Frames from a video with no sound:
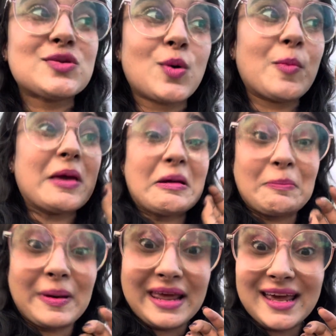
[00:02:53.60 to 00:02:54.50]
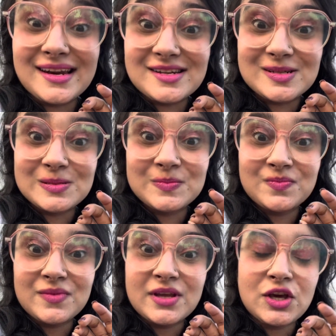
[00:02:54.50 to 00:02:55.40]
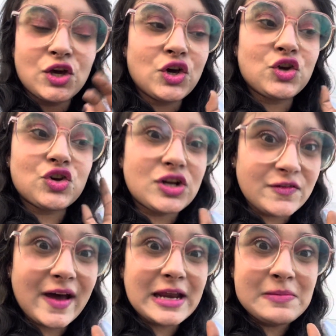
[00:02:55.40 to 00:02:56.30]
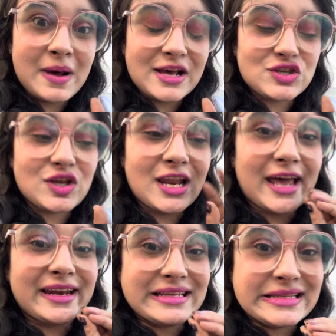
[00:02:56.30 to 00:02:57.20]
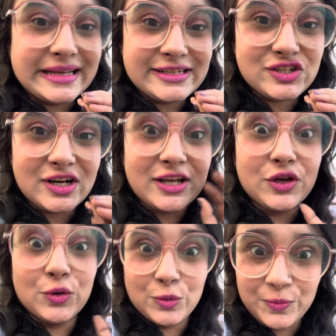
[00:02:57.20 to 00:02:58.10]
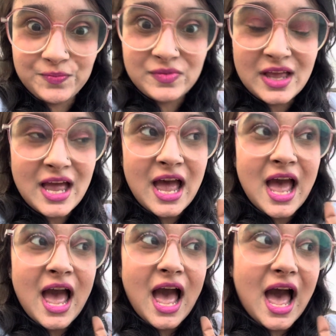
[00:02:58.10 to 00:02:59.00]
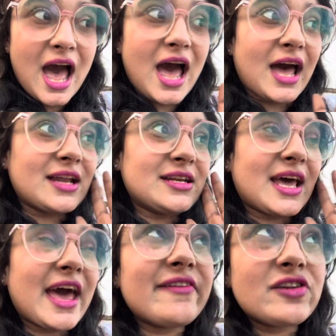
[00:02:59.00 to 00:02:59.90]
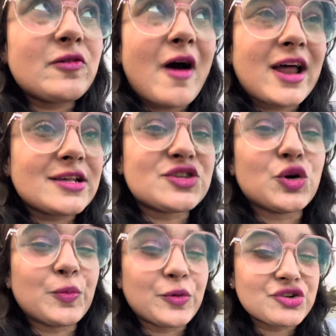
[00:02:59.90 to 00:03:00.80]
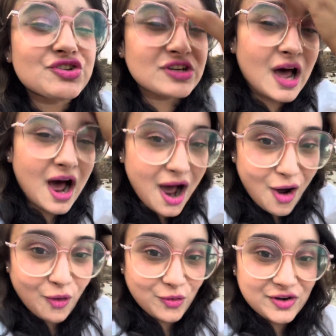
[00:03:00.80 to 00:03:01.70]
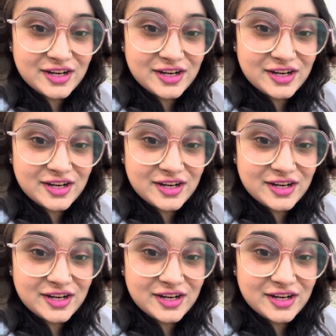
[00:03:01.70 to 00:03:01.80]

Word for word: were being played your divine masculine is literally you. And everyone is you pushed out.